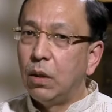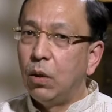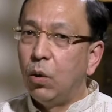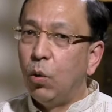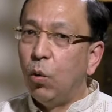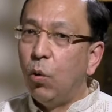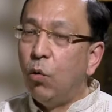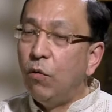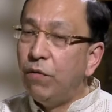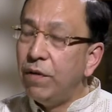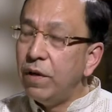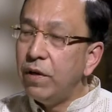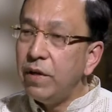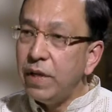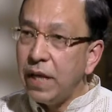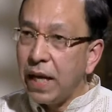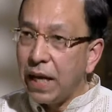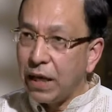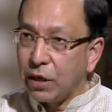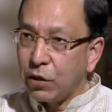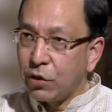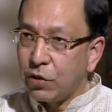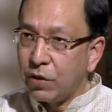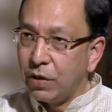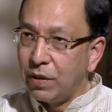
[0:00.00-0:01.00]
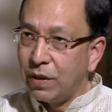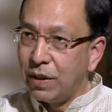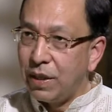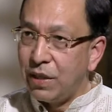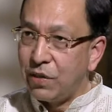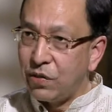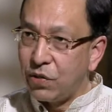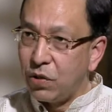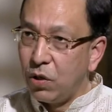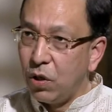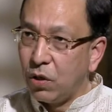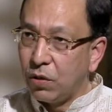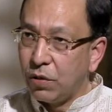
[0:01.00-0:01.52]
overreaction
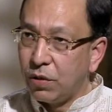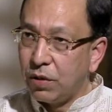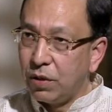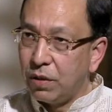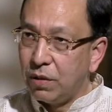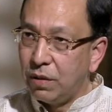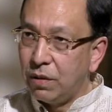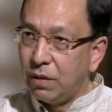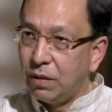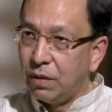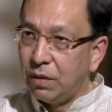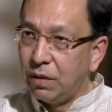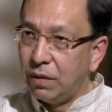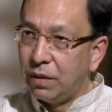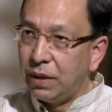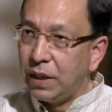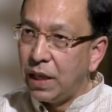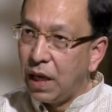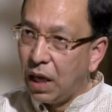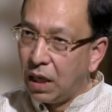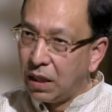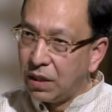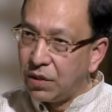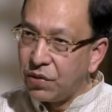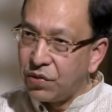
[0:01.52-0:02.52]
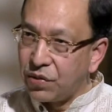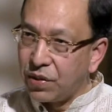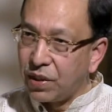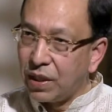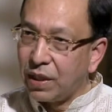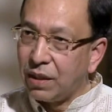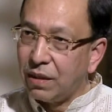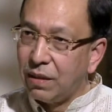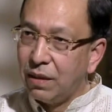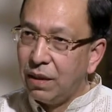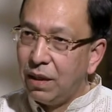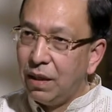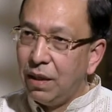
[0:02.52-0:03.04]
is not the answer.
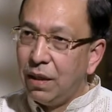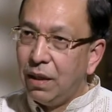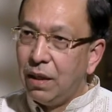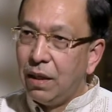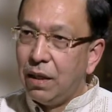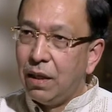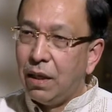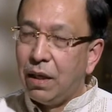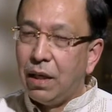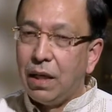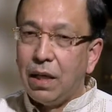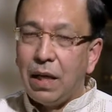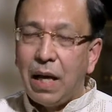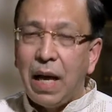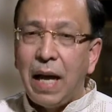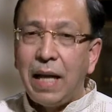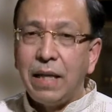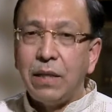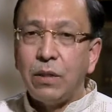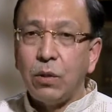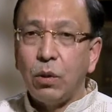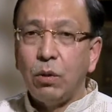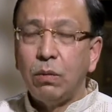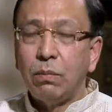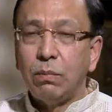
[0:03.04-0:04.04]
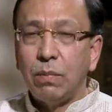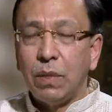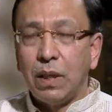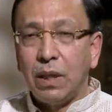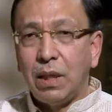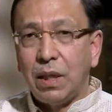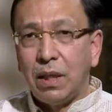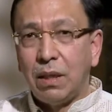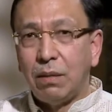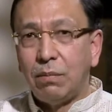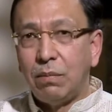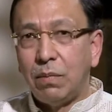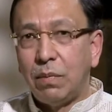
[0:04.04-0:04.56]
Okay. And
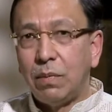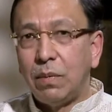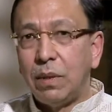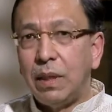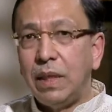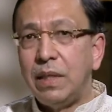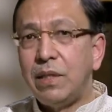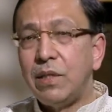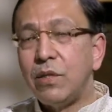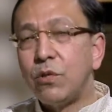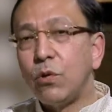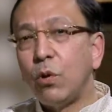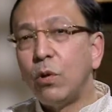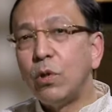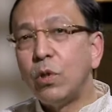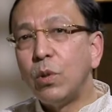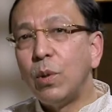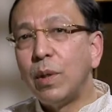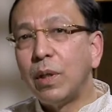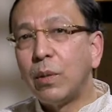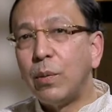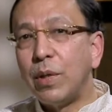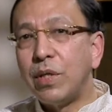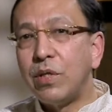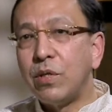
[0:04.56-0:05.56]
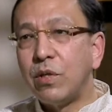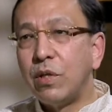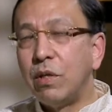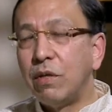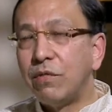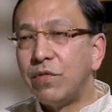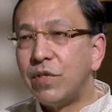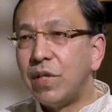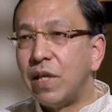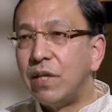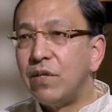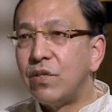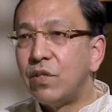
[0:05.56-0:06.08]
it is also a question of
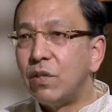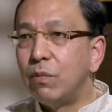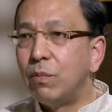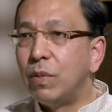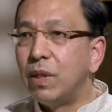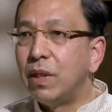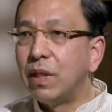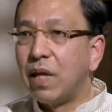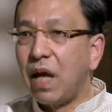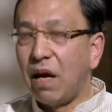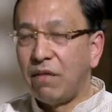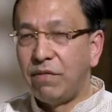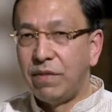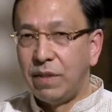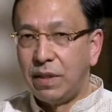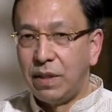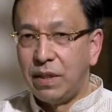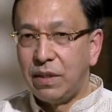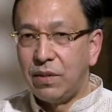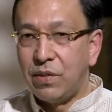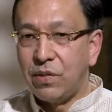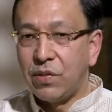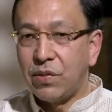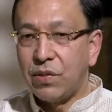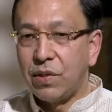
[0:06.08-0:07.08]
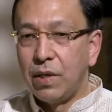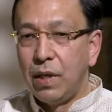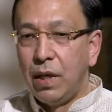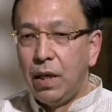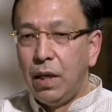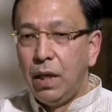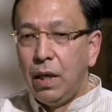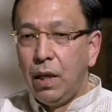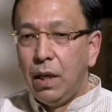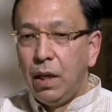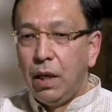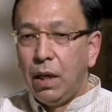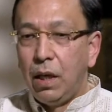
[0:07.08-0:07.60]
sensible governance.
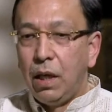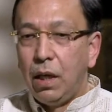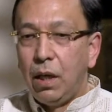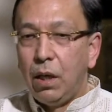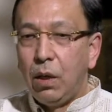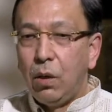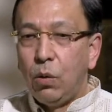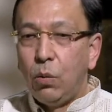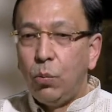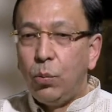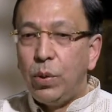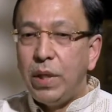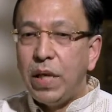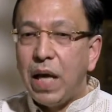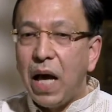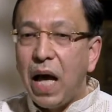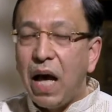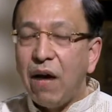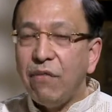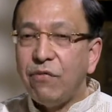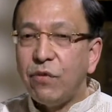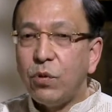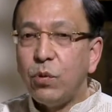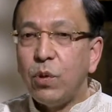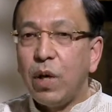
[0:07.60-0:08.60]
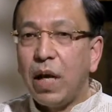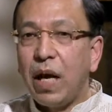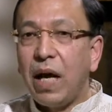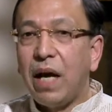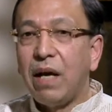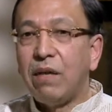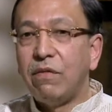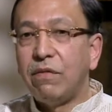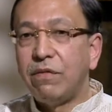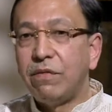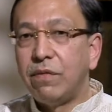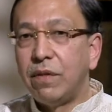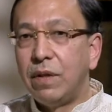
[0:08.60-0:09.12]
We have to
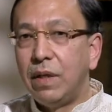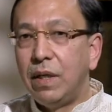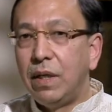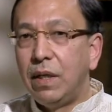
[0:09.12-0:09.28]
have